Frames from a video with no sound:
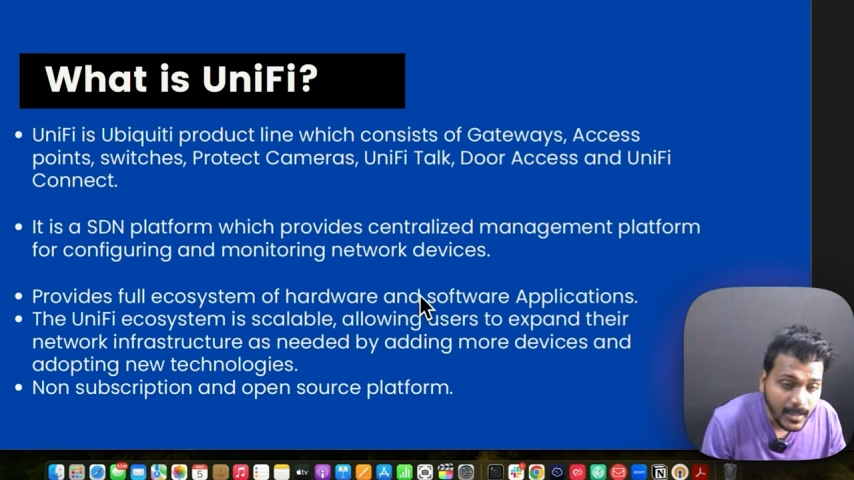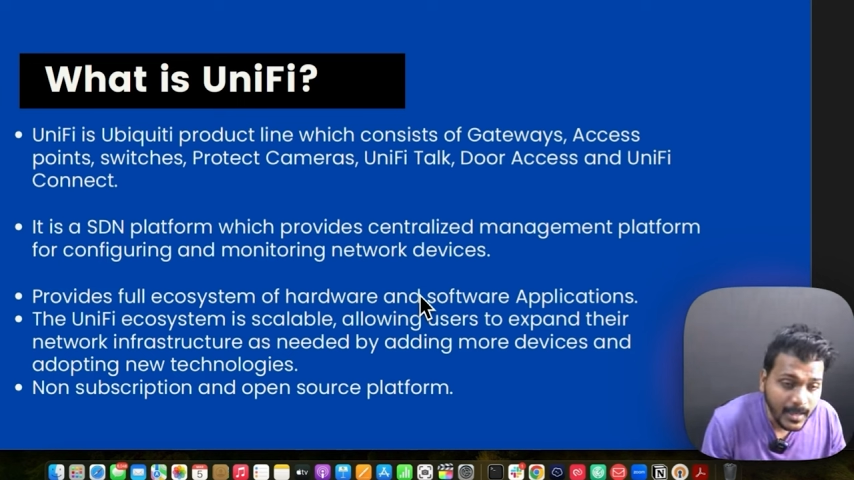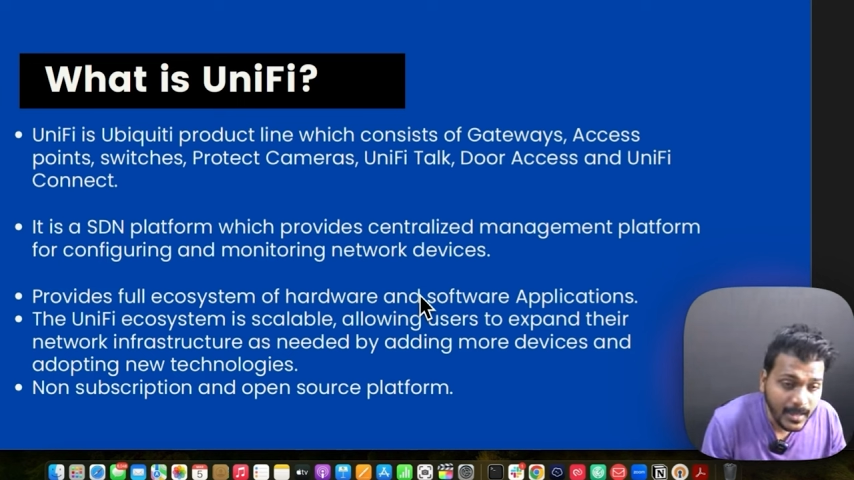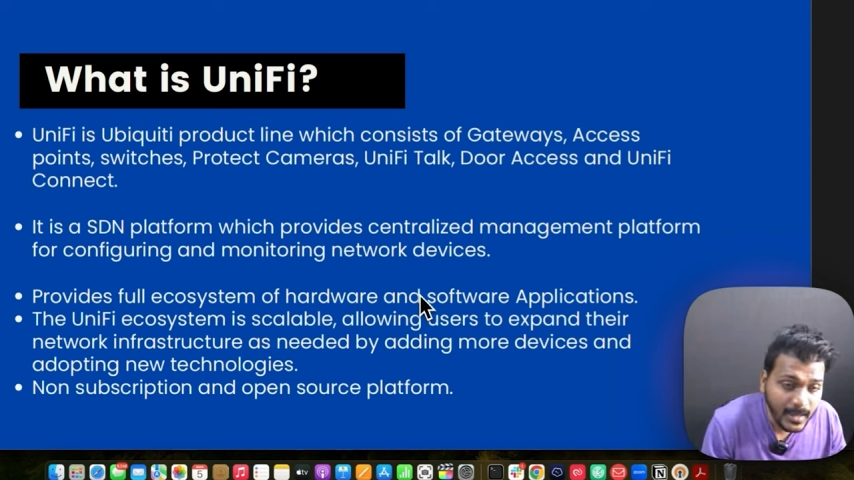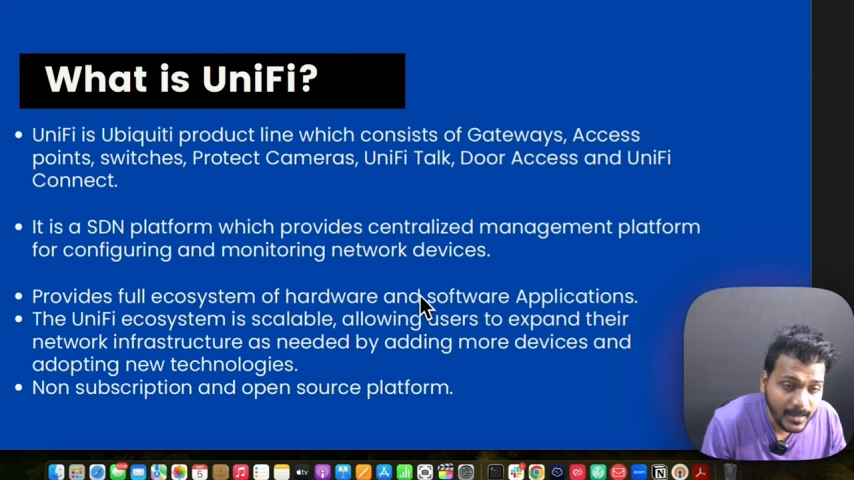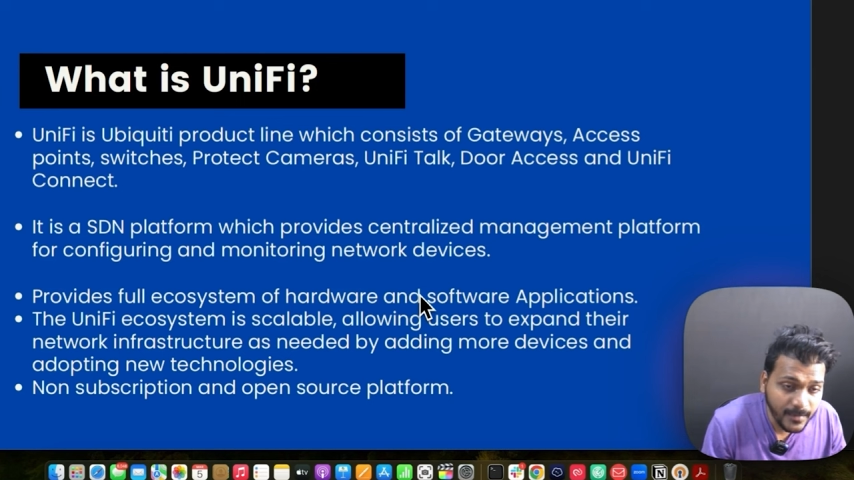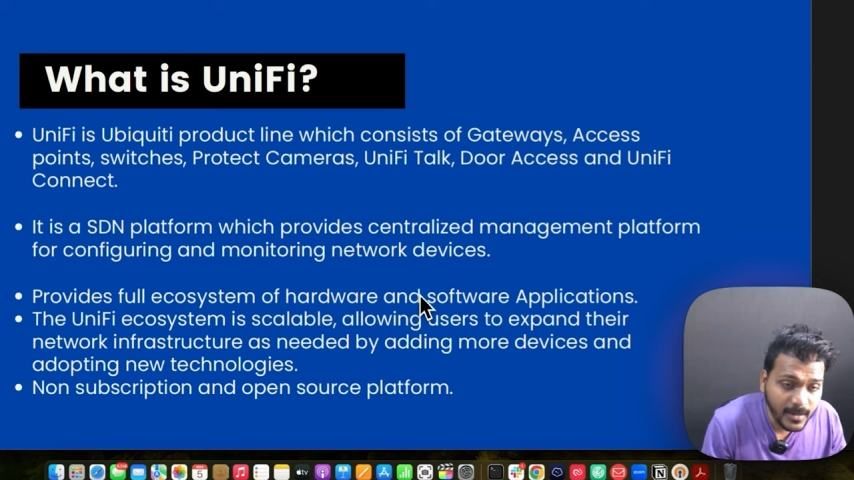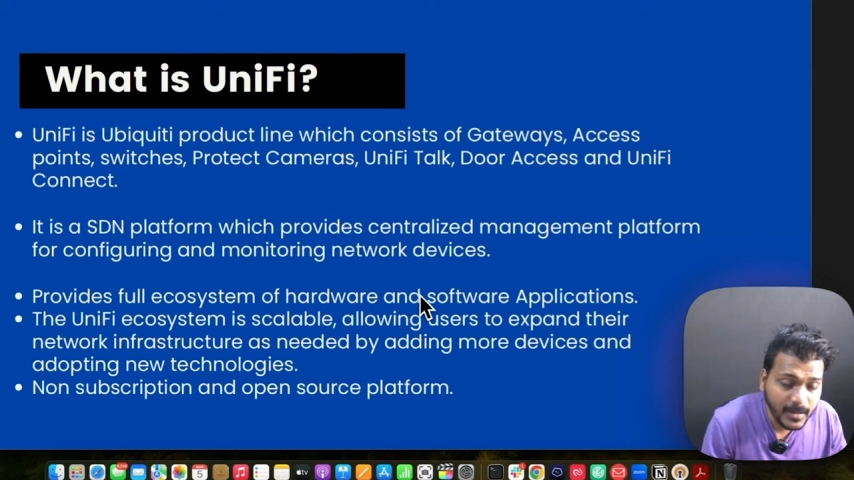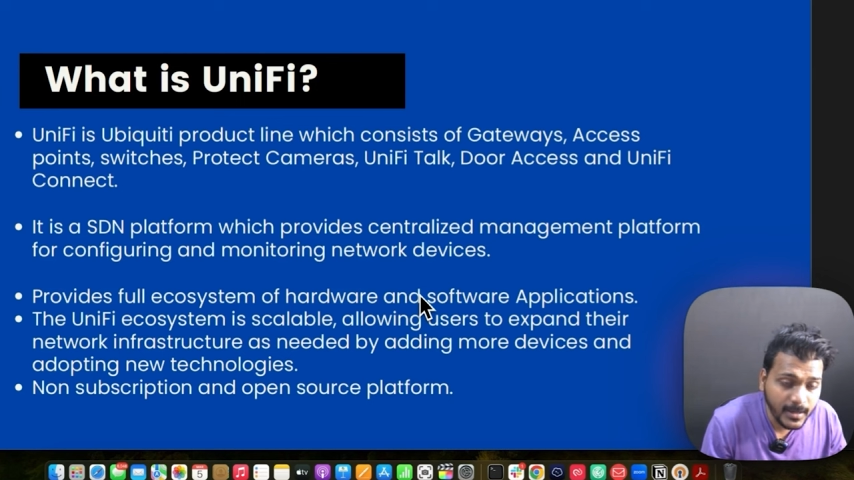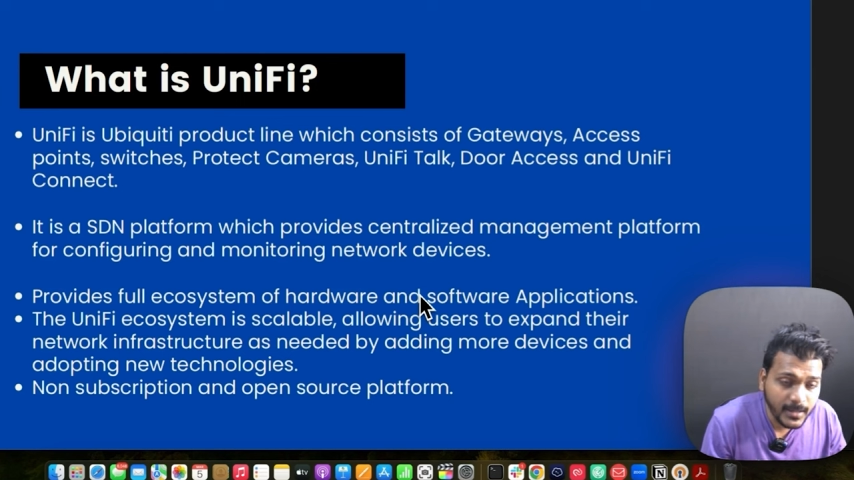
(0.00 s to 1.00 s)
and
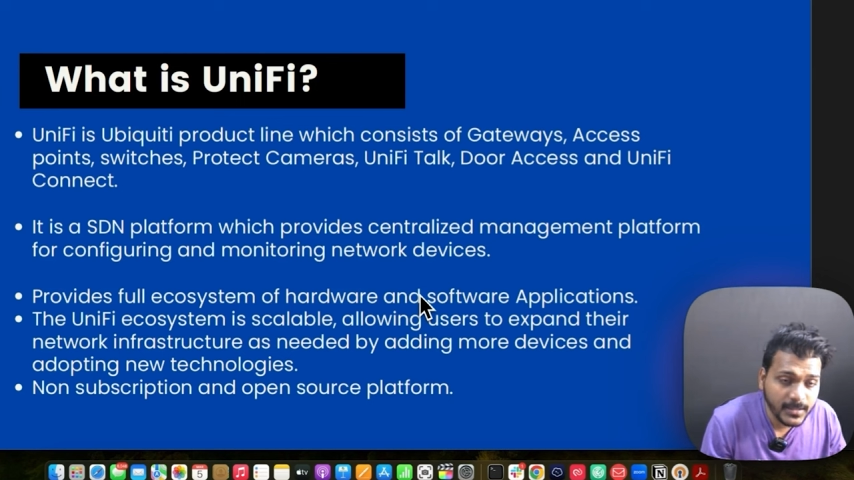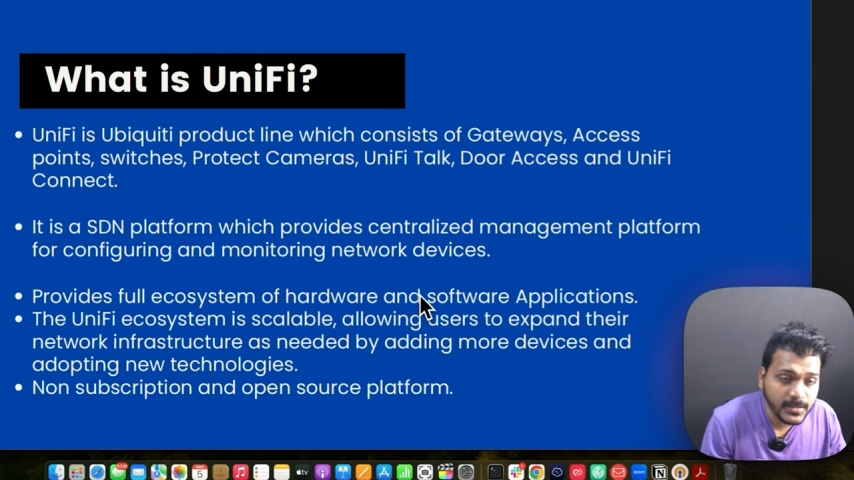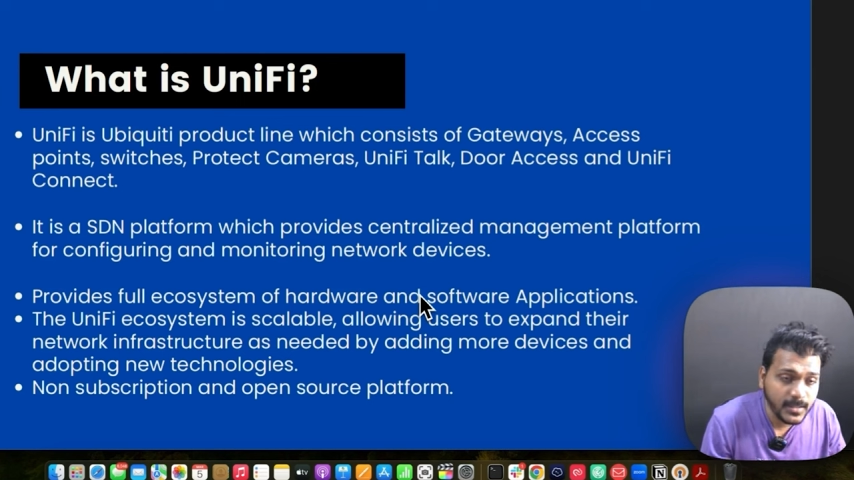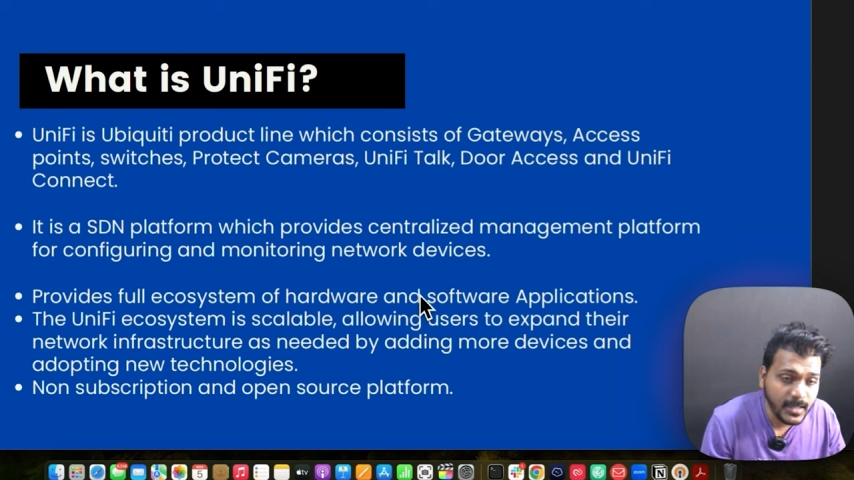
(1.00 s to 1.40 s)
Lukas,